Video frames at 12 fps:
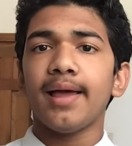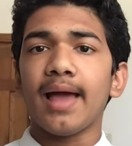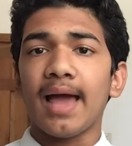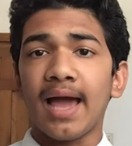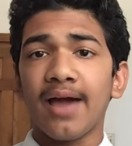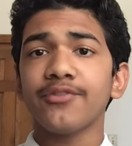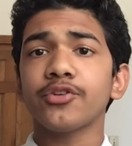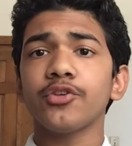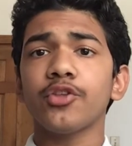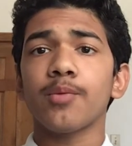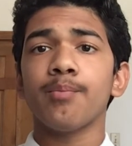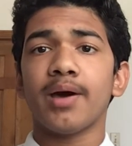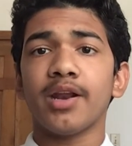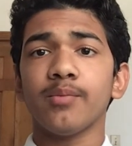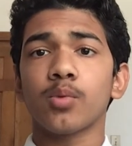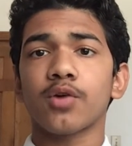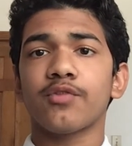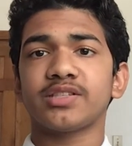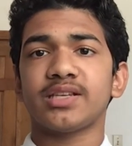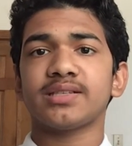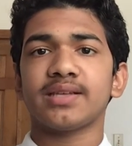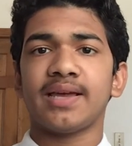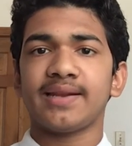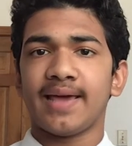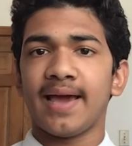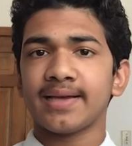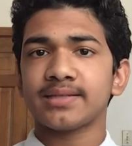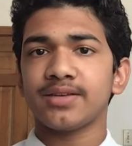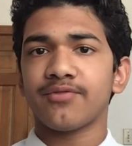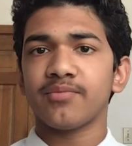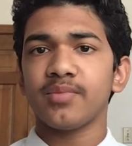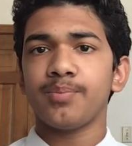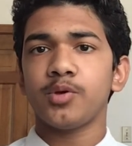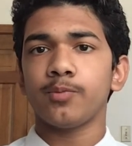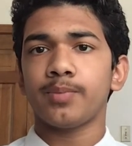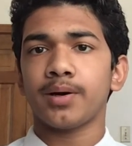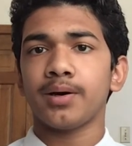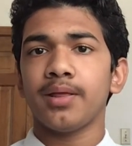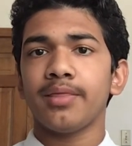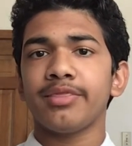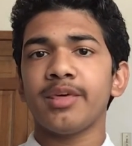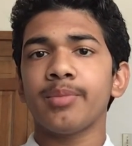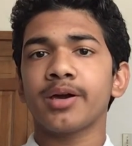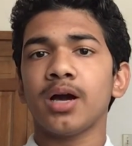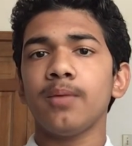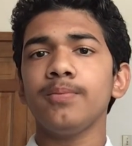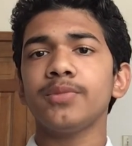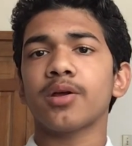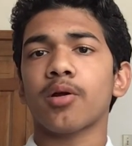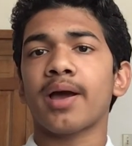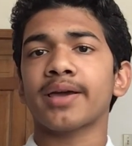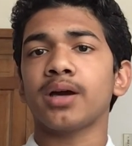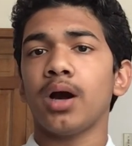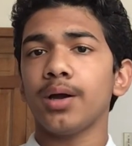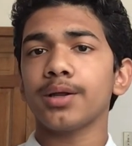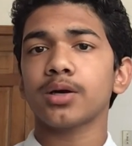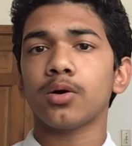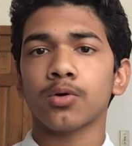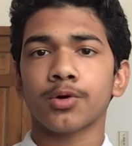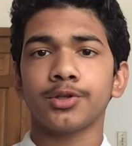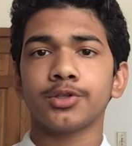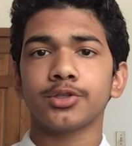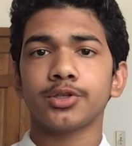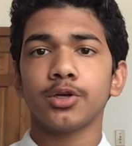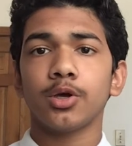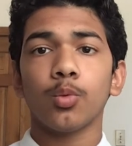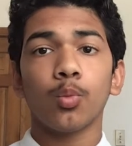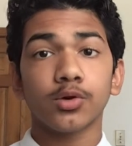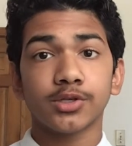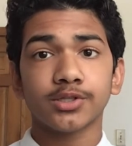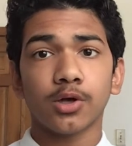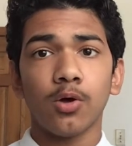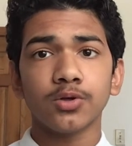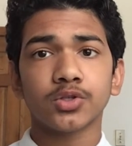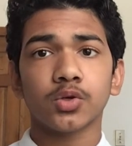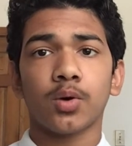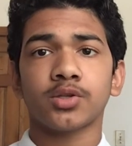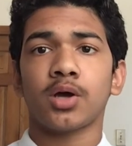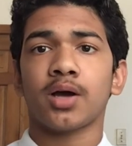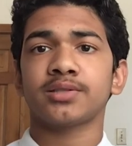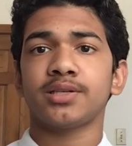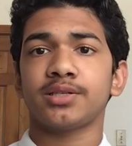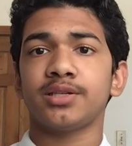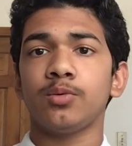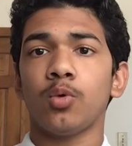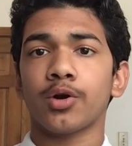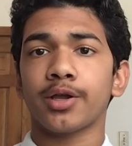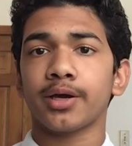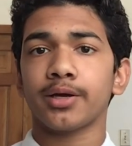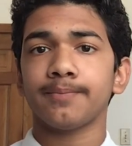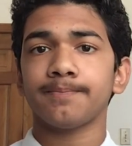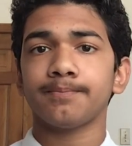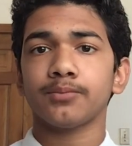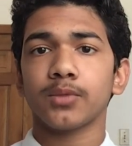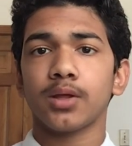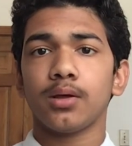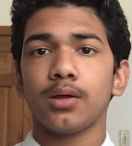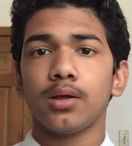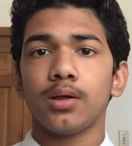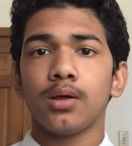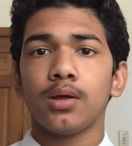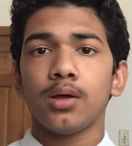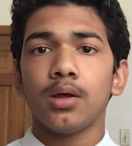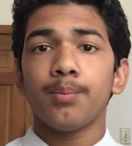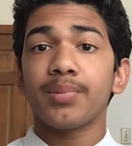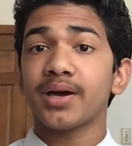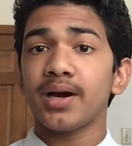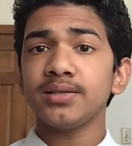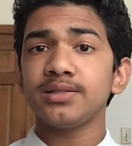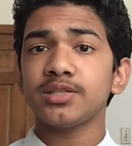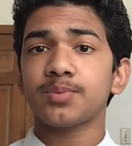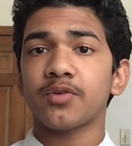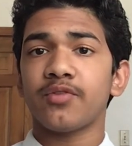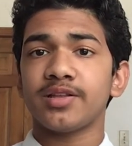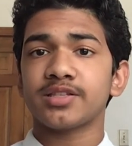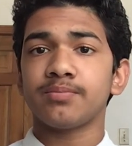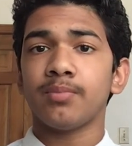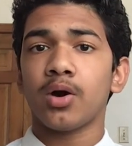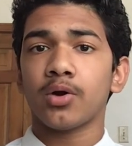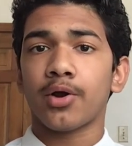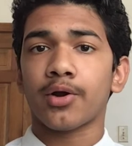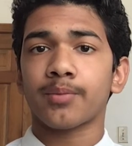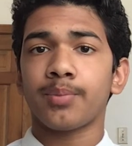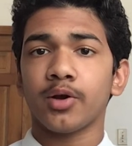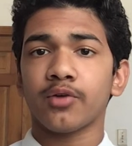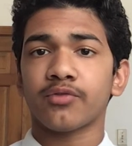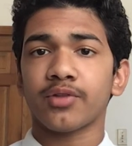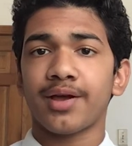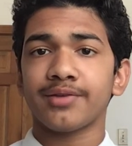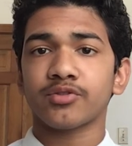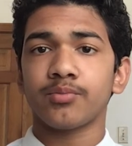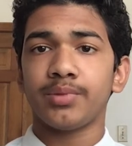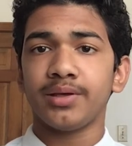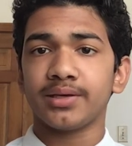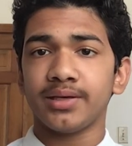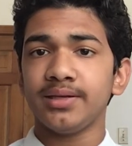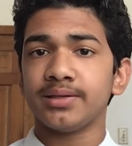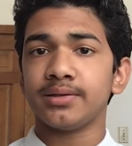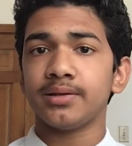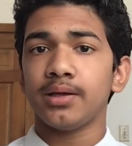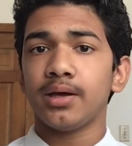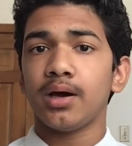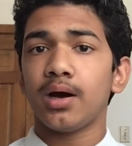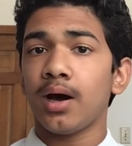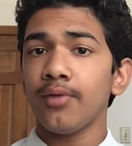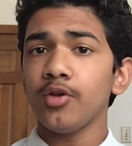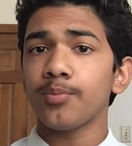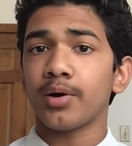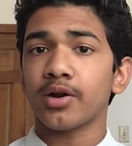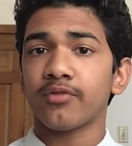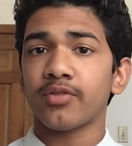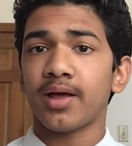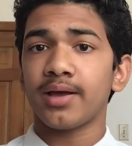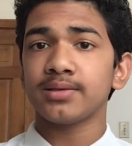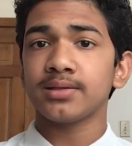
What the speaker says: After their metamorphosis and exit from the pupa, they become their iconic orange, which is also a toxicity warning. Because this prevents monarch butterflies from being eaten, other butterflies,